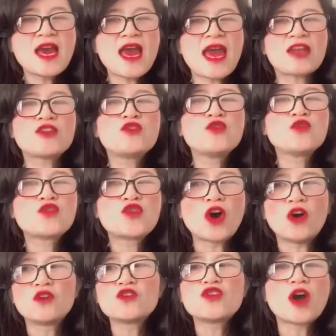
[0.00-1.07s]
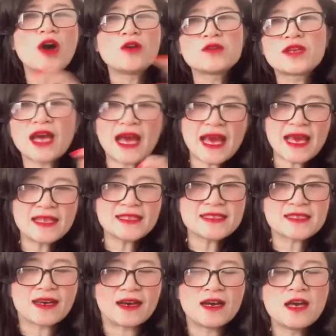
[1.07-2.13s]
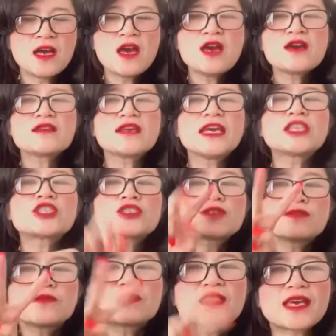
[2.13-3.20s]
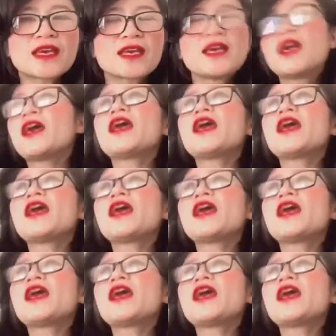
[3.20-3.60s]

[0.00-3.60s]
and you don't know the answer, it's two things.